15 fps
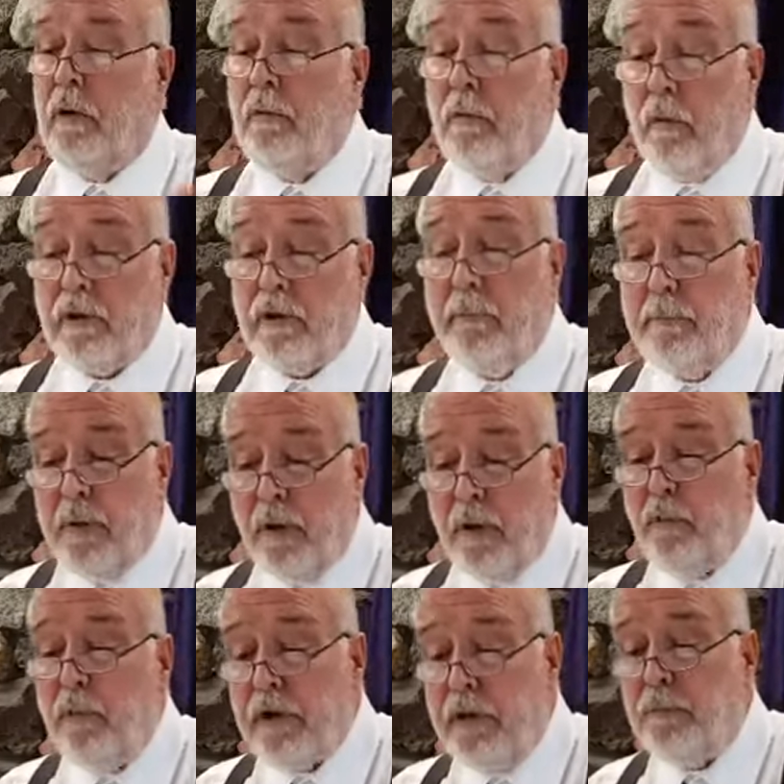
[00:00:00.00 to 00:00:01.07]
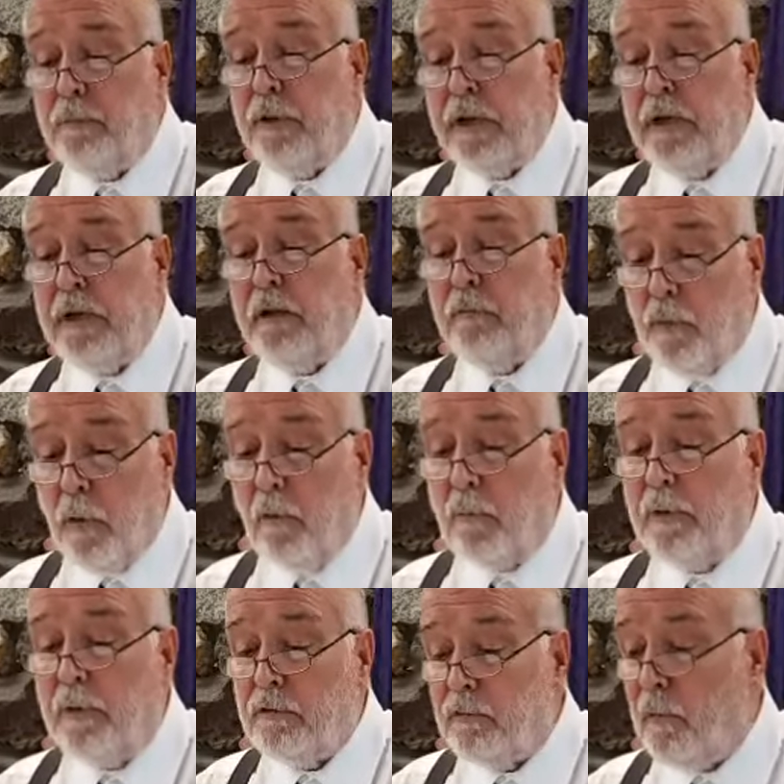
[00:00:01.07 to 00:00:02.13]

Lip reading: Okay, but we'll keep reading Romans